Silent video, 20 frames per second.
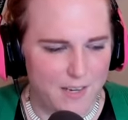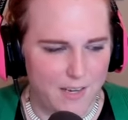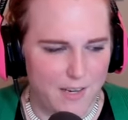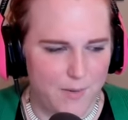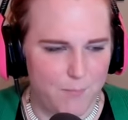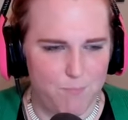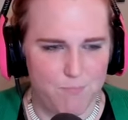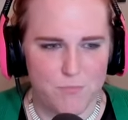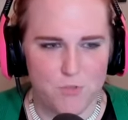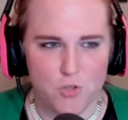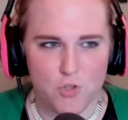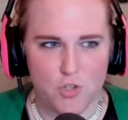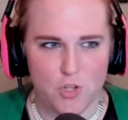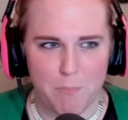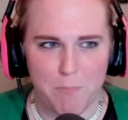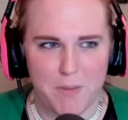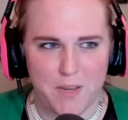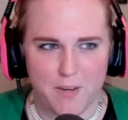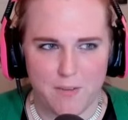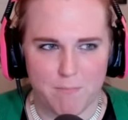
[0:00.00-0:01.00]
uh,
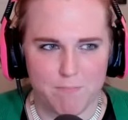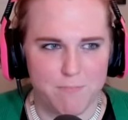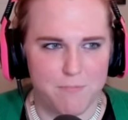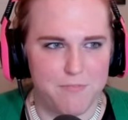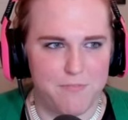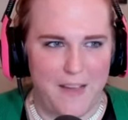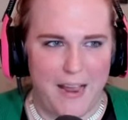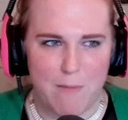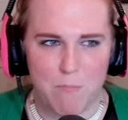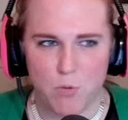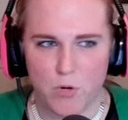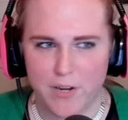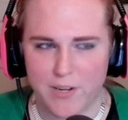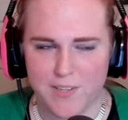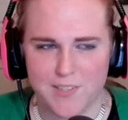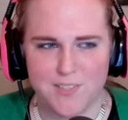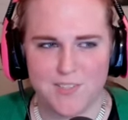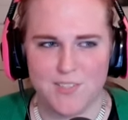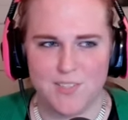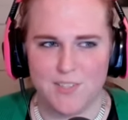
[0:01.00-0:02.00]
shipping
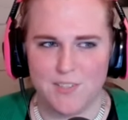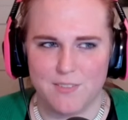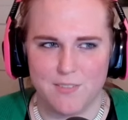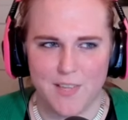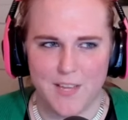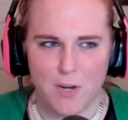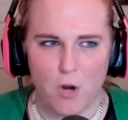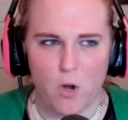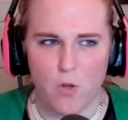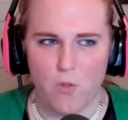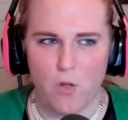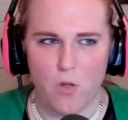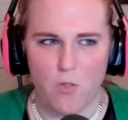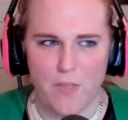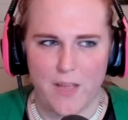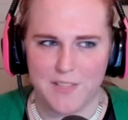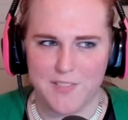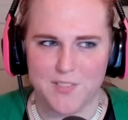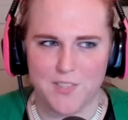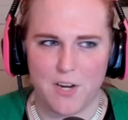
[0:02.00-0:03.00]
fabrics and like all,
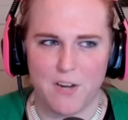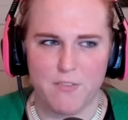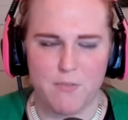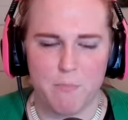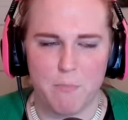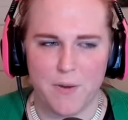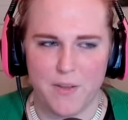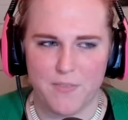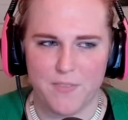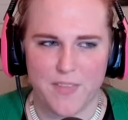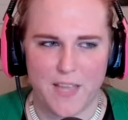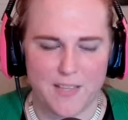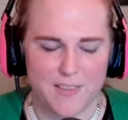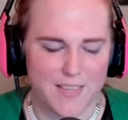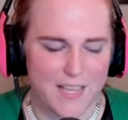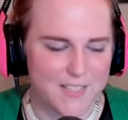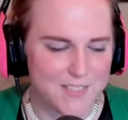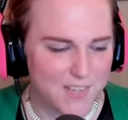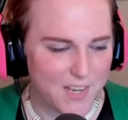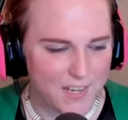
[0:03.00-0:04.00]
all that stuff. But
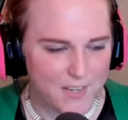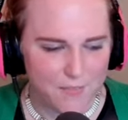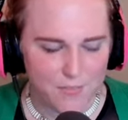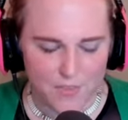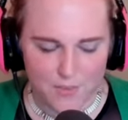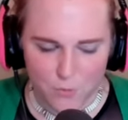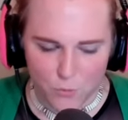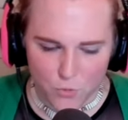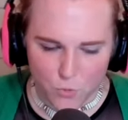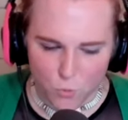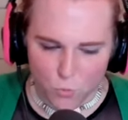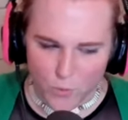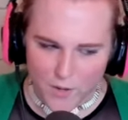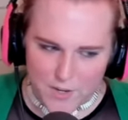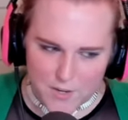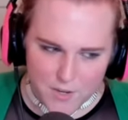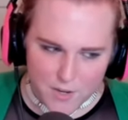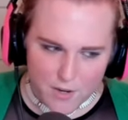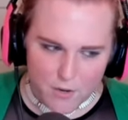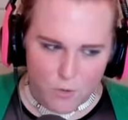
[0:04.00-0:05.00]
that that's kind of the the
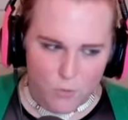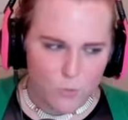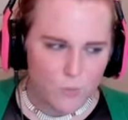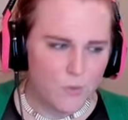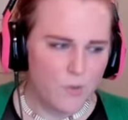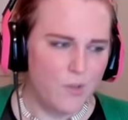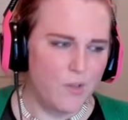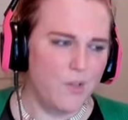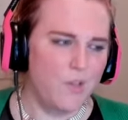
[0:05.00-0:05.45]
window,